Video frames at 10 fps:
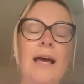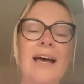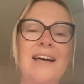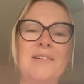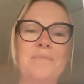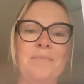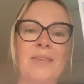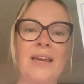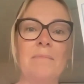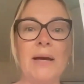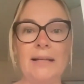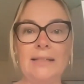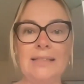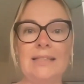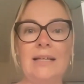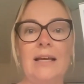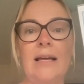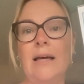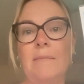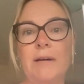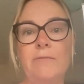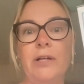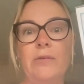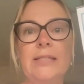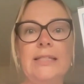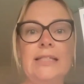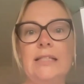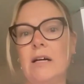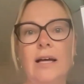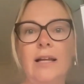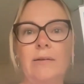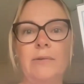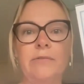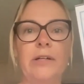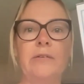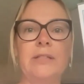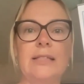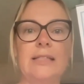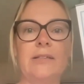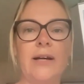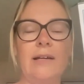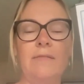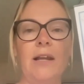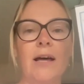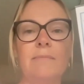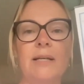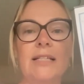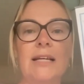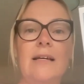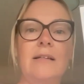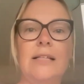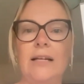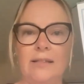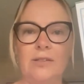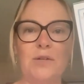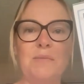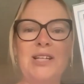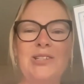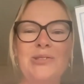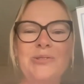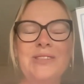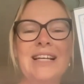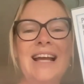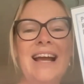balance my frequencies and to highlight what frequencies are out of alignment, because that has so many tools.